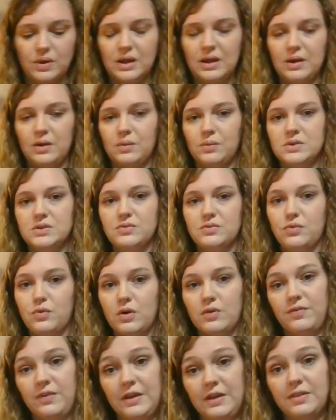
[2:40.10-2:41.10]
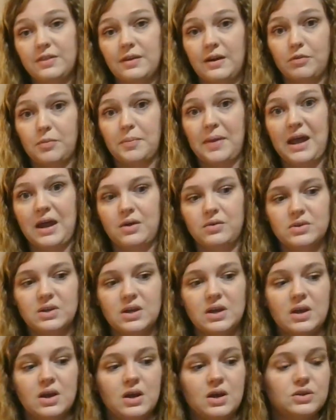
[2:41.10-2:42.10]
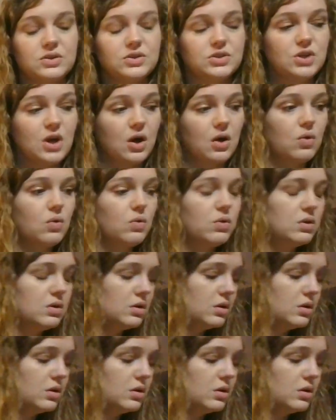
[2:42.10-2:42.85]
it was 4/5 of a pound. So